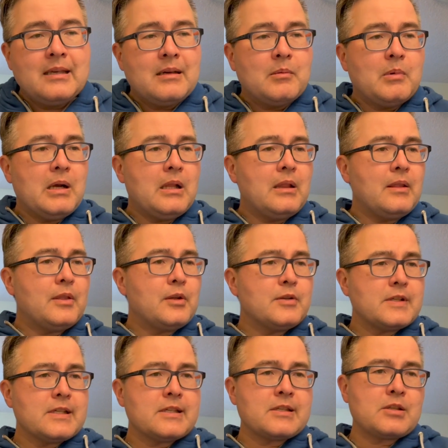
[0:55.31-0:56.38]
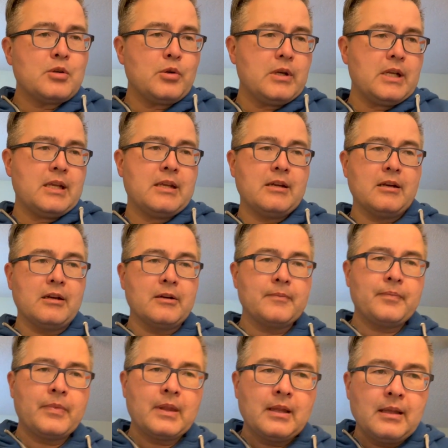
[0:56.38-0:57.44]
Well, there's a story here
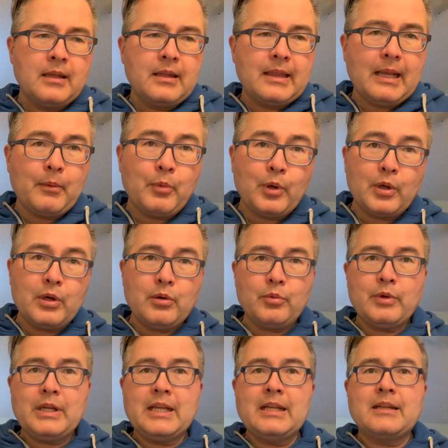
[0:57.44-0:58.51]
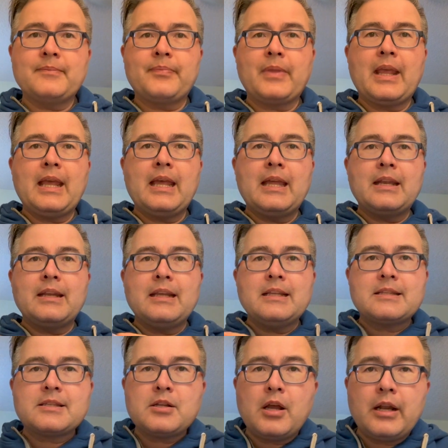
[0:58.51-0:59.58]
that we're going to read, and
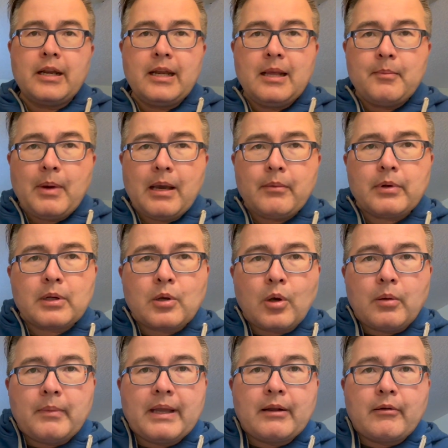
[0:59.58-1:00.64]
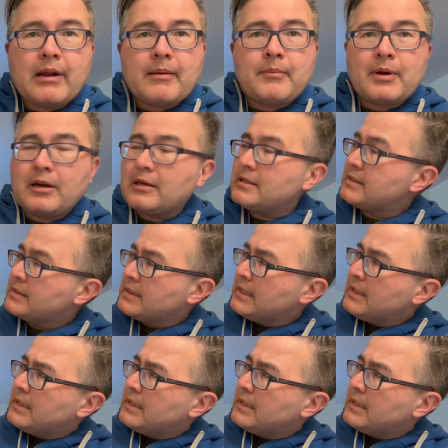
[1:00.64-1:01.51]
it's not a name I would call my grandparents,